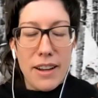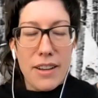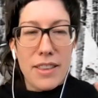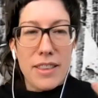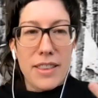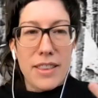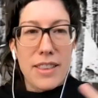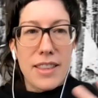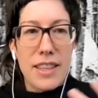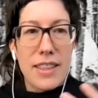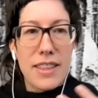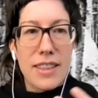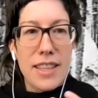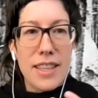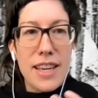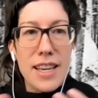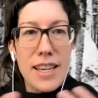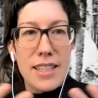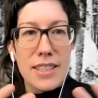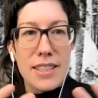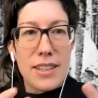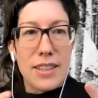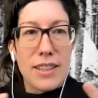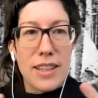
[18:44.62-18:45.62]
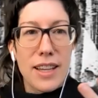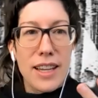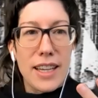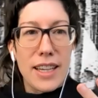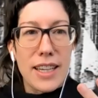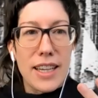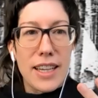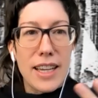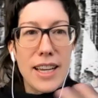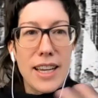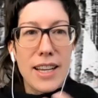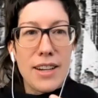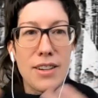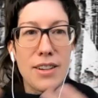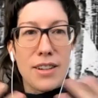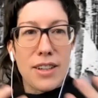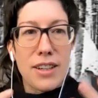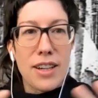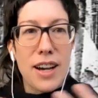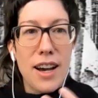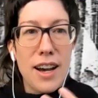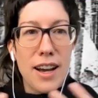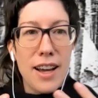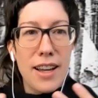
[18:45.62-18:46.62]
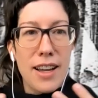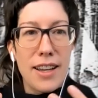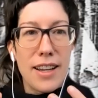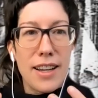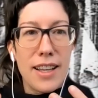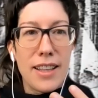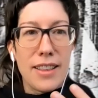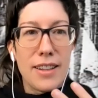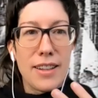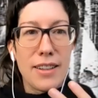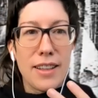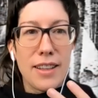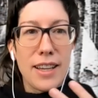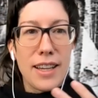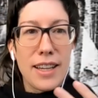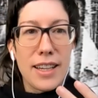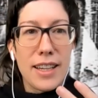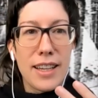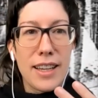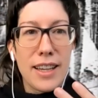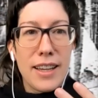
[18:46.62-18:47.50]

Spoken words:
the things are intercut, and they're